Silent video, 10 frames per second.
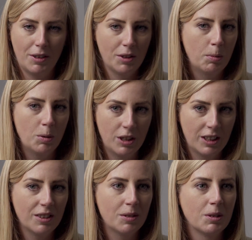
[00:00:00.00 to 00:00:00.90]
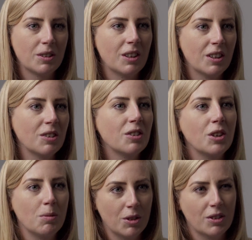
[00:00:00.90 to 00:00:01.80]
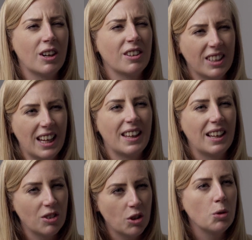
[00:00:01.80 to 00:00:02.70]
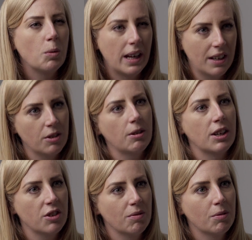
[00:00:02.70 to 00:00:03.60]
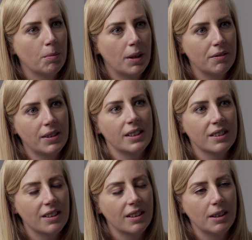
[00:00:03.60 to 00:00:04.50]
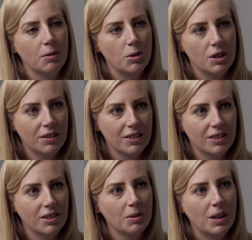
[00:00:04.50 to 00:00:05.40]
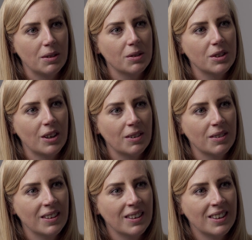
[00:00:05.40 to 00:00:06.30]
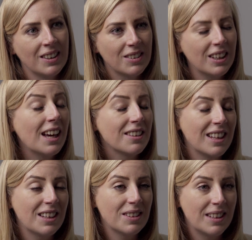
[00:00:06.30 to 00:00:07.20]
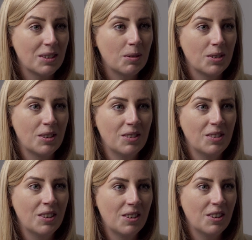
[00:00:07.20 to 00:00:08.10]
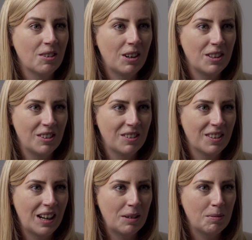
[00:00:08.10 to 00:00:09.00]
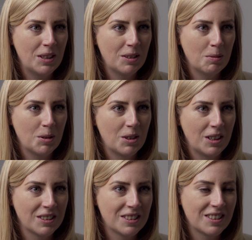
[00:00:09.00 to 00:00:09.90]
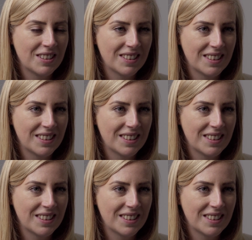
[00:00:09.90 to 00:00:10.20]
sporting customers can consume to start to get that two-way interaction from their fans and their audiences as well. So yes, that's what's on the horizon at Media and Broadcast.